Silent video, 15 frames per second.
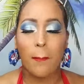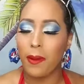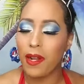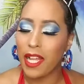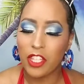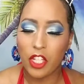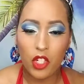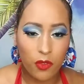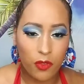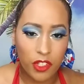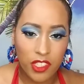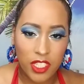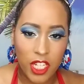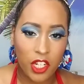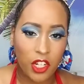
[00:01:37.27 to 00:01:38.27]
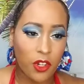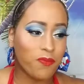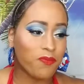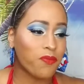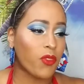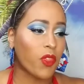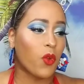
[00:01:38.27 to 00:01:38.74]
plátano for dinner,
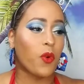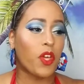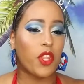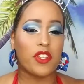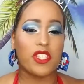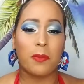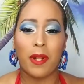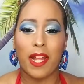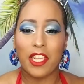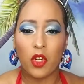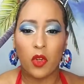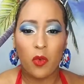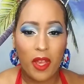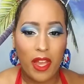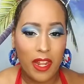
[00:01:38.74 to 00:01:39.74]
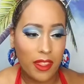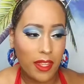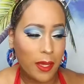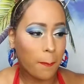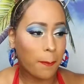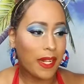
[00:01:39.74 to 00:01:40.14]
whether it's plátano verde,